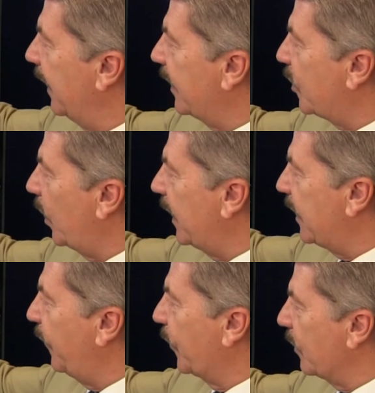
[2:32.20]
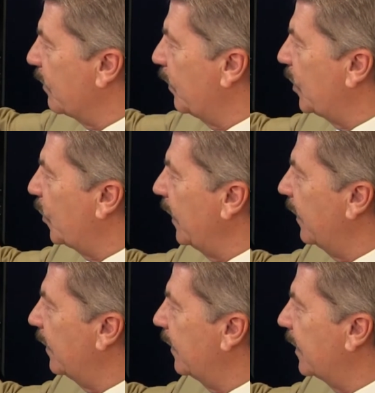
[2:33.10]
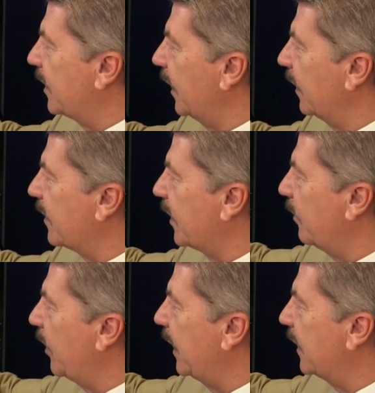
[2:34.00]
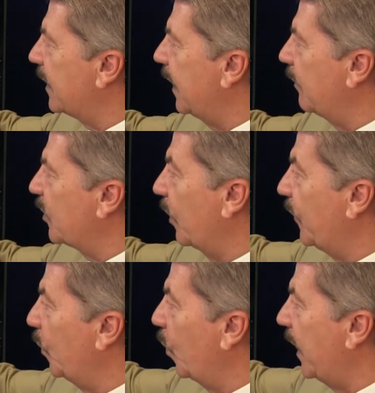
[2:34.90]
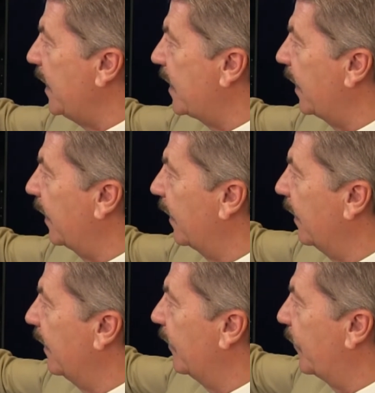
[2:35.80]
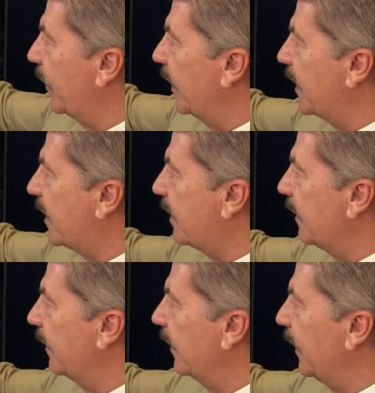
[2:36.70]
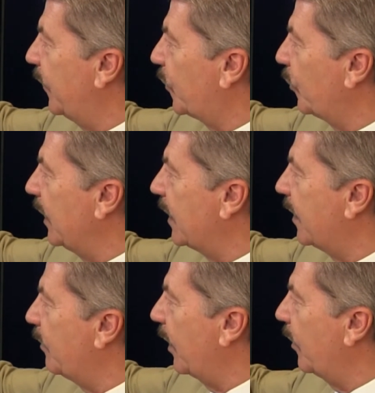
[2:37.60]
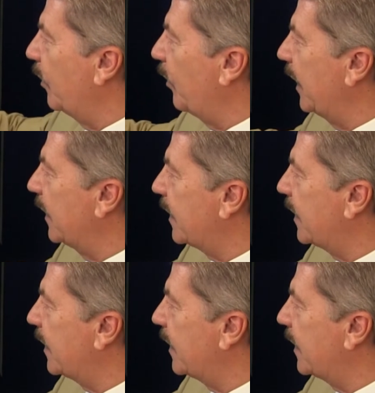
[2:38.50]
is quite different between the, the tillers and the main stem. So if you're waiting for this leaf three to come out on the main